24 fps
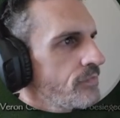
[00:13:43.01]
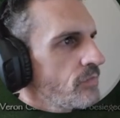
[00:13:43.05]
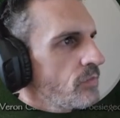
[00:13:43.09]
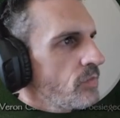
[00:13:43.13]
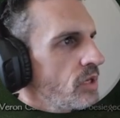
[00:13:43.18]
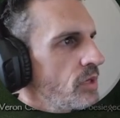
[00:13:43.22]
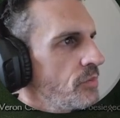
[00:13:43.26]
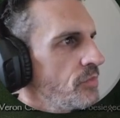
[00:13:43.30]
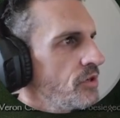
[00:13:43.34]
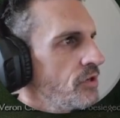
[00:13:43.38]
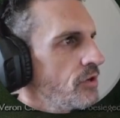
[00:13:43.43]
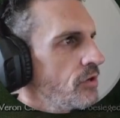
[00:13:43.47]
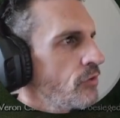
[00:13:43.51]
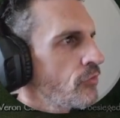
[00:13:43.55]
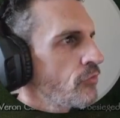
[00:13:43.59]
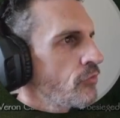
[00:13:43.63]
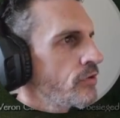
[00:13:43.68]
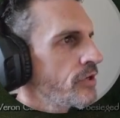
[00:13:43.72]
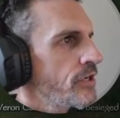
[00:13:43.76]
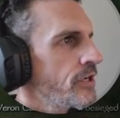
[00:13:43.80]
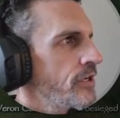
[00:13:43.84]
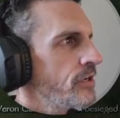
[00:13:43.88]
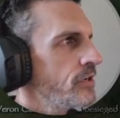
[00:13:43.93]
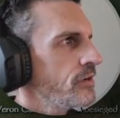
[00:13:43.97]
Maybe over
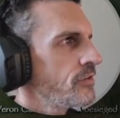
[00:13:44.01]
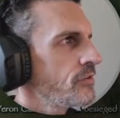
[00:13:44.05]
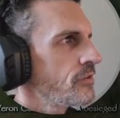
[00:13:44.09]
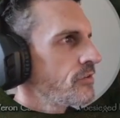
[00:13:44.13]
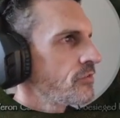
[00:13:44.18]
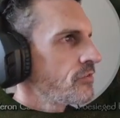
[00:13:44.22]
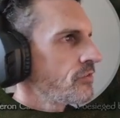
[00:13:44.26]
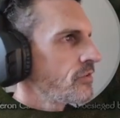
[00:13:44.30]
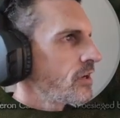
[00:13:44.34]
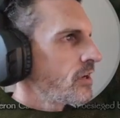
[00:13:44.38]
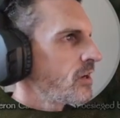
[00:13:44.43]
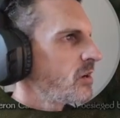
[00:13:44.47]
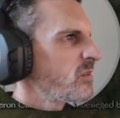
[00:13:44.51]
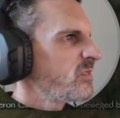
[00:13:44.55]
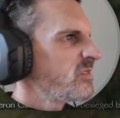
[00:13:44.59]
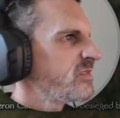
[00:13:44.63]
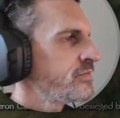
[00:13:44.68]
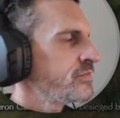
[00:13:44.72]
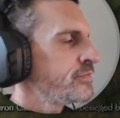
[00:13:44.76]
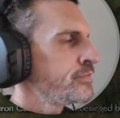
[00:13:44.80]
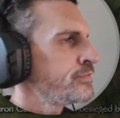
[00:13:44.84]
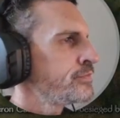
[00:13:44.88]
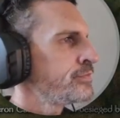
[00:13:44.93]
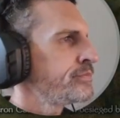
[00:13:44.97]
here at this town.
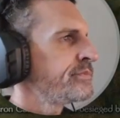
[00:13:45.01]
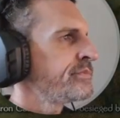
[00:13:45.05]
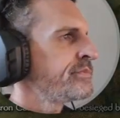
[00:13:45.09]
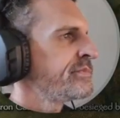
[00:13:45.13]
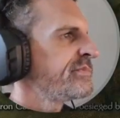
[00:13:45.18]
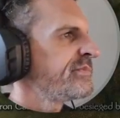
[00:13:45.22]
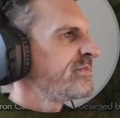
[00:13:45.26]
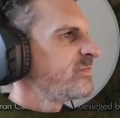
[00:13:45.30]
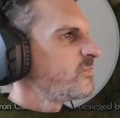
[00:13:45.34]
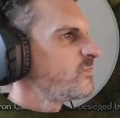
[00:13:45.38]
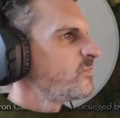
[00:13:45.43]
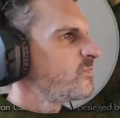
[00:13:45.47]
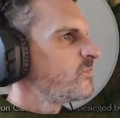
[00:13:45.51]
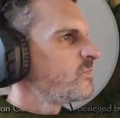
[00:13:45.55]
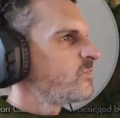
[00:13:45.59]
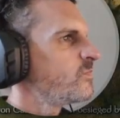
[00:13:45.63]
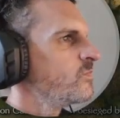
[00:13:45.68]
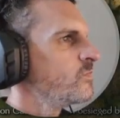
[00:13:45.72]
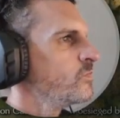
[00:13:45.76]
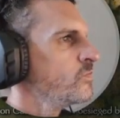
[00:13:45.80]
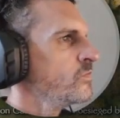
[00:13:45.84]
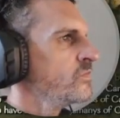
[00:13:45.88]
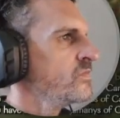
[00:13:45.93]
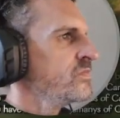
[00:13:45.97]

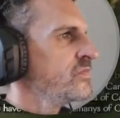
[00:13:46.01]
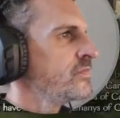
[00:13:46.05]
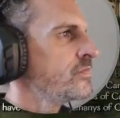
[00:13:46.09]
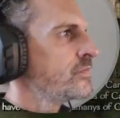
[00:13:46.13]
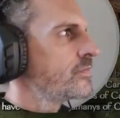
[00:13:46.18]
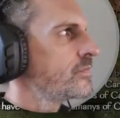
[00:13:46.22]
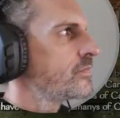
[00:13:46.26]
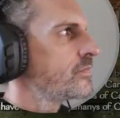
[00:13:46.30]
So